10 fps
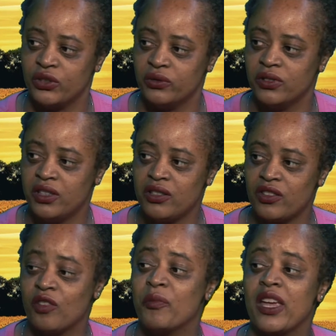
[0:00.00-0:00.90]
You
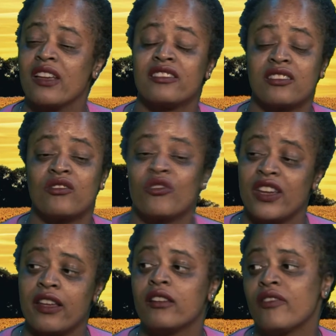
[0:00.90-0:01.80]
can be as
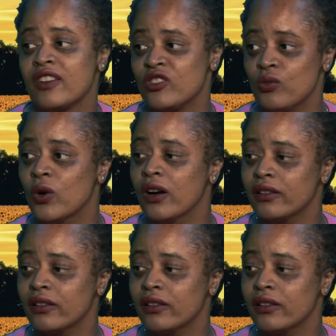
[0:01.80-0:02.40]
creative as you want.